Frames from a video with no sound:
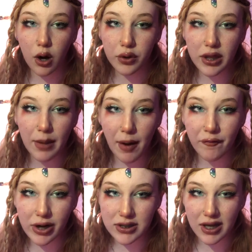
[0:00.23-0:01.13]
only let my
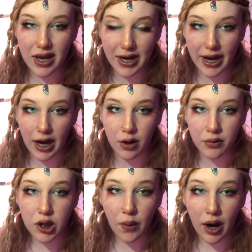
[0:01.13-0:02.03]
friends on an account.
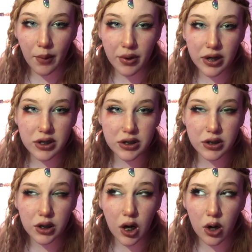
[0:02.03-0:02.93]
So I want to just
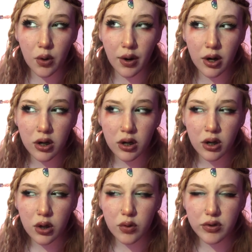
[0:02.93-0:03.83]
know
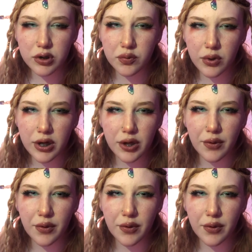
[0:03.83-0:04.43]
which one of you